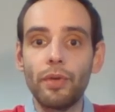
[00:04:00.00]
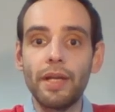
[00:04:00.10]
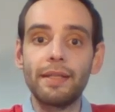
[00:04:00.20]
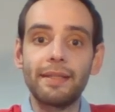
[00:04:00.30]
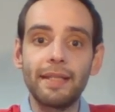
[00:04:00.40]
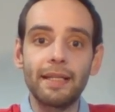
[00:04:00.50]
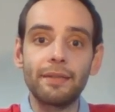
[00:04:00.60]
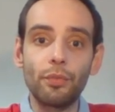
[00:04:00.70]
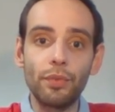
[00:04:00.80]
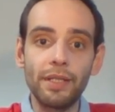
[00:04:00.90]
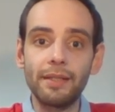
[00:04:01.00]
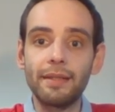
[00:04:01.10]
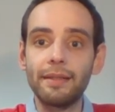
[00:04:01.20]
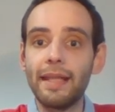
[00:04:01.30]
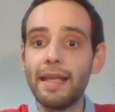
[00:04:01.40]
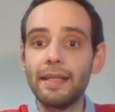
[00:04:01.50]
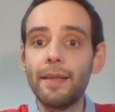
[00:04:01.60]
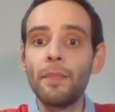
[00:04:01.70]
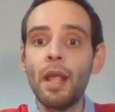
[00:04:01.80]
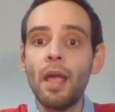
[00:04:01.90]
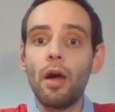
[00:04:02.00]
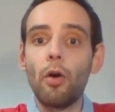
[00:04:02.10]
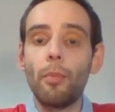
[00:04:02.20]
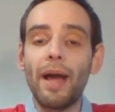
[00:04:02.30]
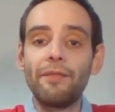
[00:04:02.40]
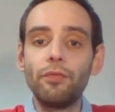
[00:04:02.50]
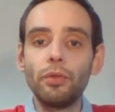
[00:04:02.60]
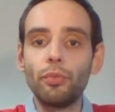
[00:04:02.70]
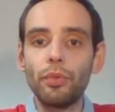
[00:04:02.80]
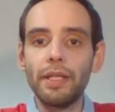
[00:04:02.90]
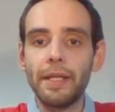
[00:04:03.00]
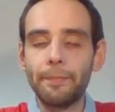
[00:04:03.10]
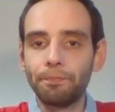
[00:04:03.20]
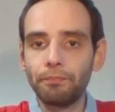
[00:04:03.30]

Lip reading: rate, sales release date. I wouldn't really